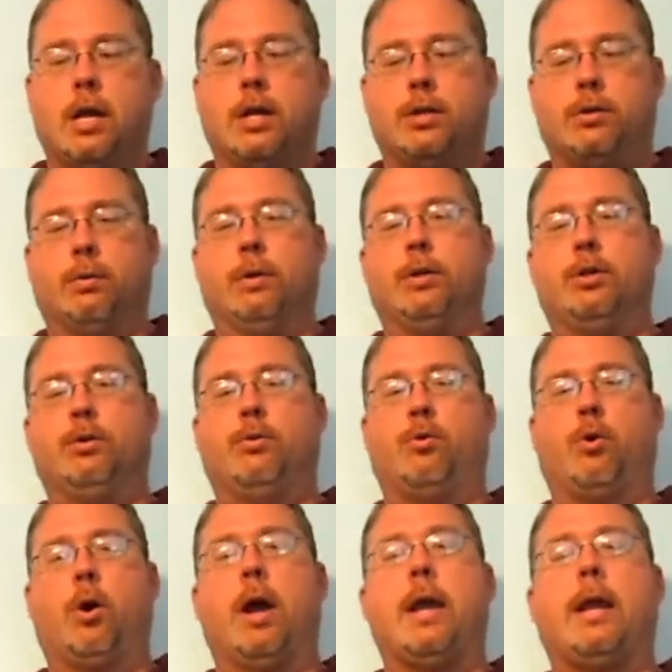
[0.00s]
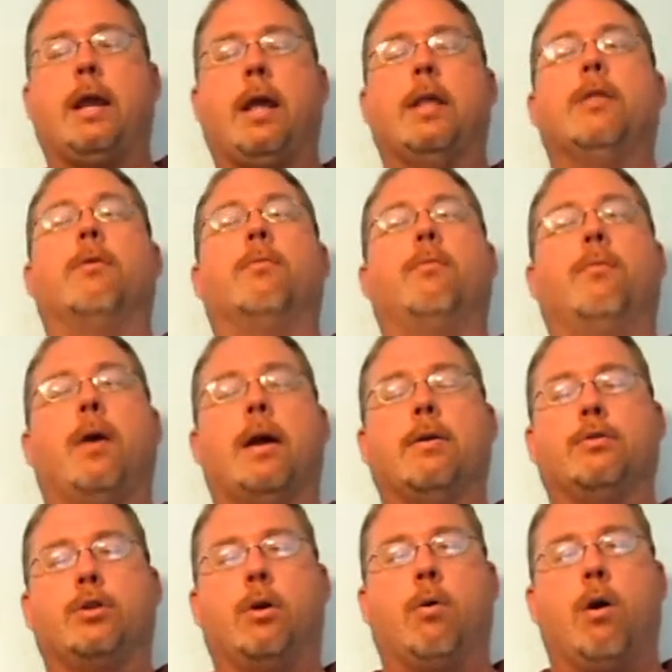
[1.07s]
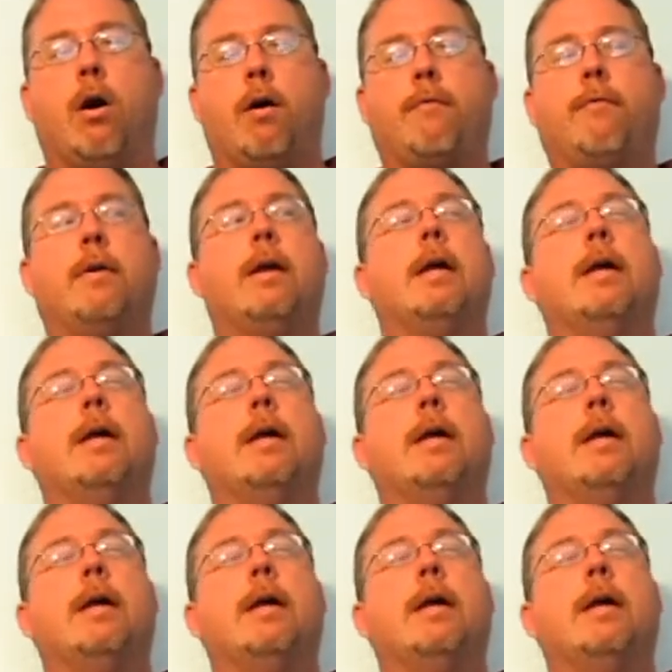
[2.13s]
so as you crank and the rounds go off,